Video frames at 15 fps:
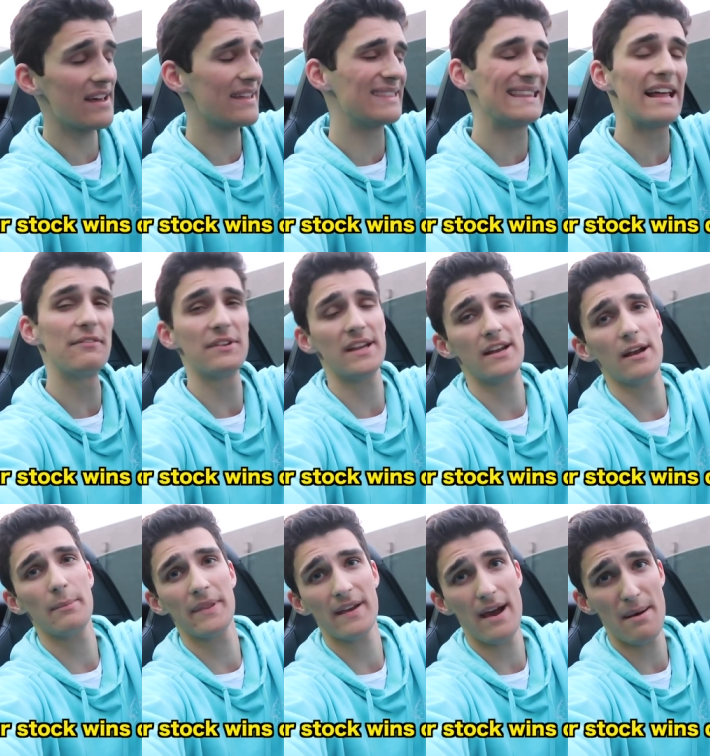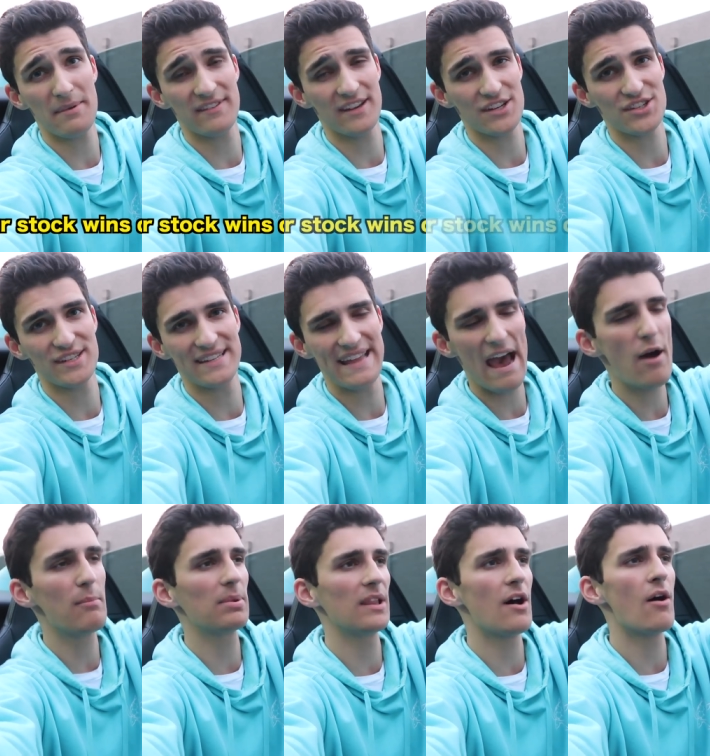I'd love to hear them in the comment section
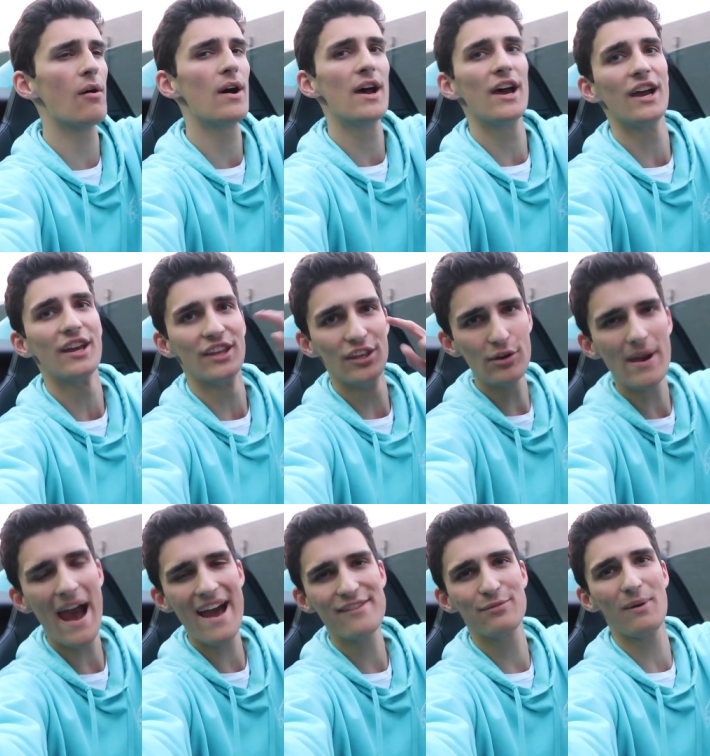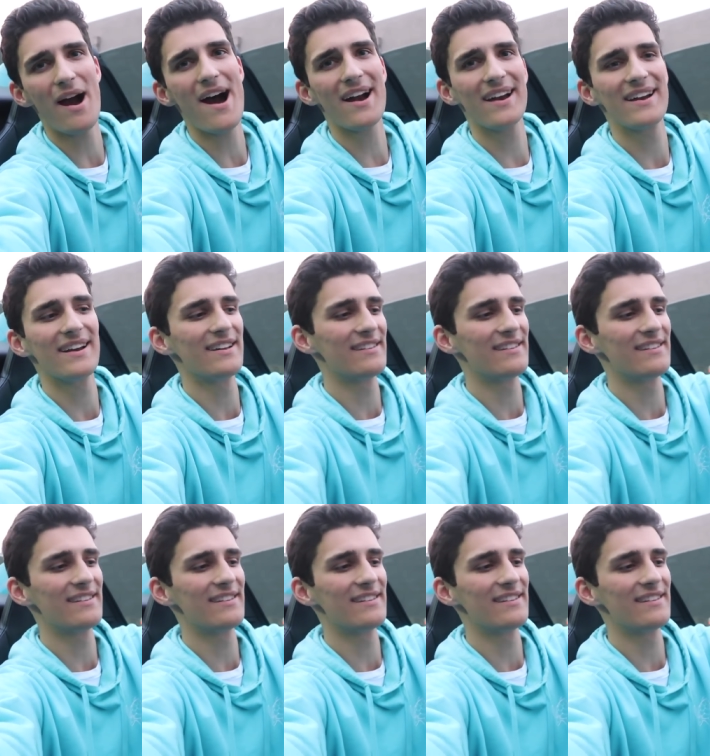down below. You guys rock.